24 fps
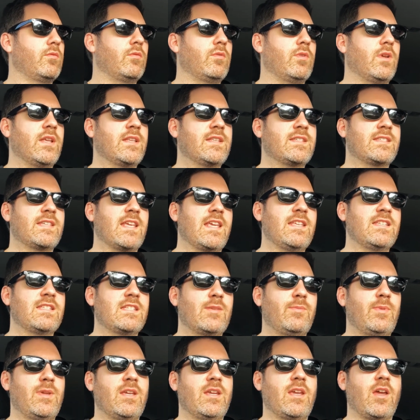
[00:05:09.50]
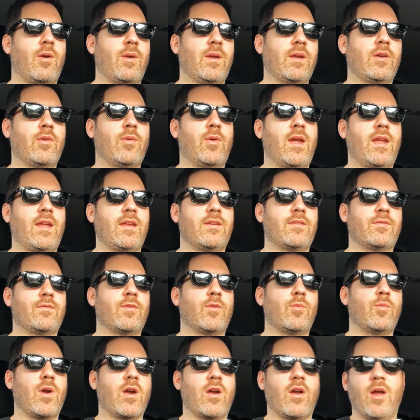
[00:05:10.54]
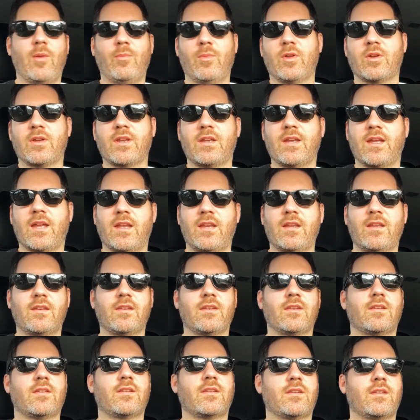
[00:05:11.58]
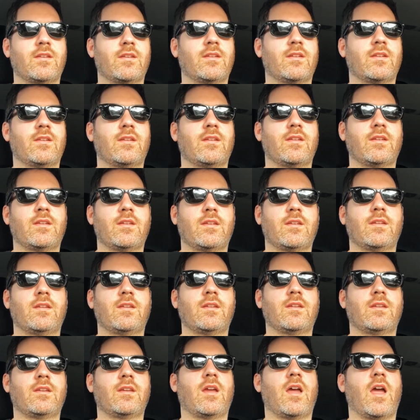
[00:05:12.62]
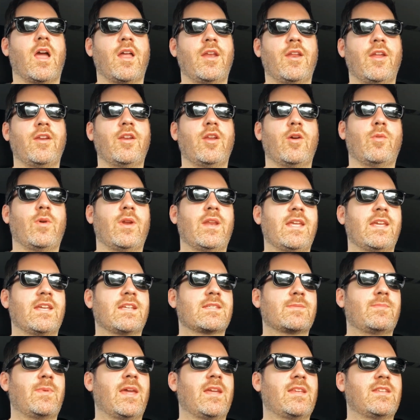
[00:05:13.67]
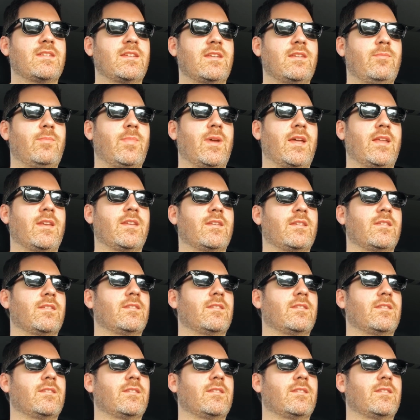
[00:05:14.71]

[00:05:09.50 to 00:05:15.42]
It seems to be going great from where I'm looking at it. I don't know what he expected, but